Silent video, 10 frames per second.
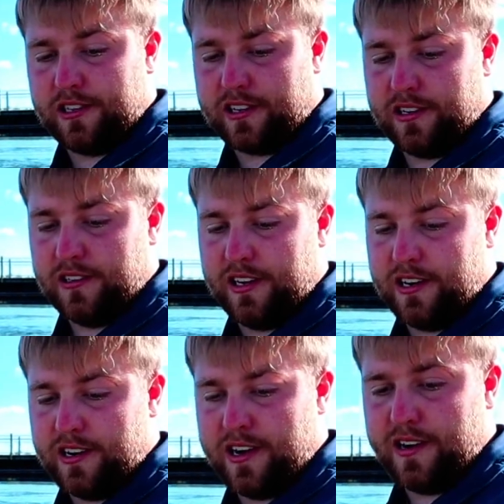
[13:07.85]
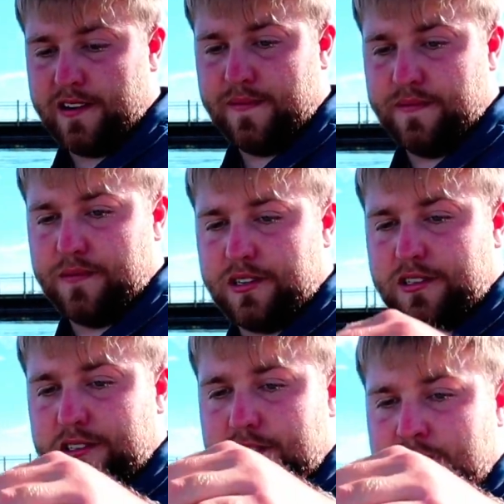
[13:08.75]
check your leader, make
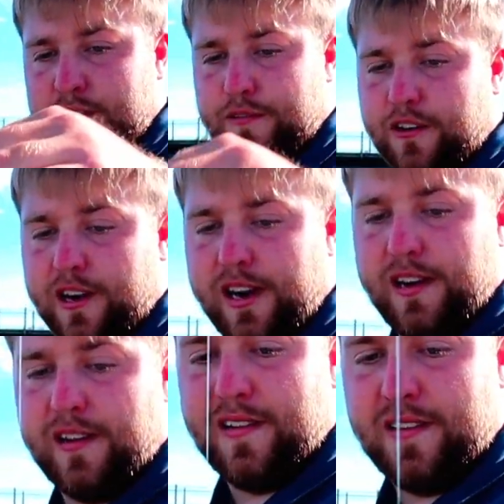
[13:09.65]
sure it's not frayed.